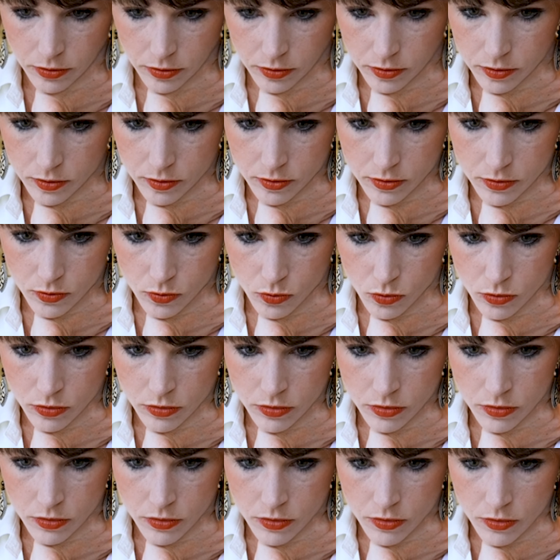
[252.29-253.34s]
And it's here that you
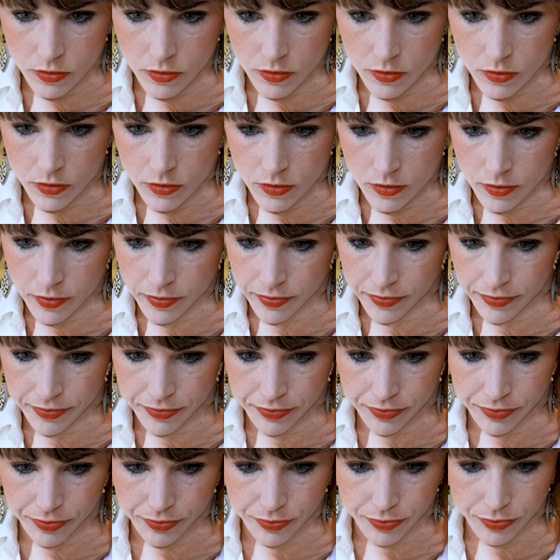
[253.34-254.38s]
have the option to either
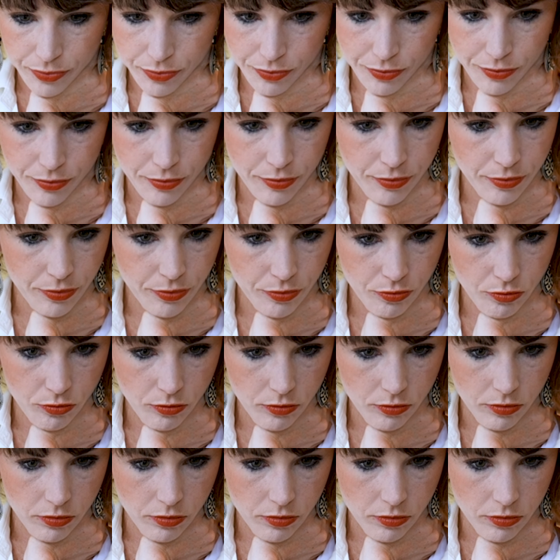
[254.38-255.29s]
graph your data,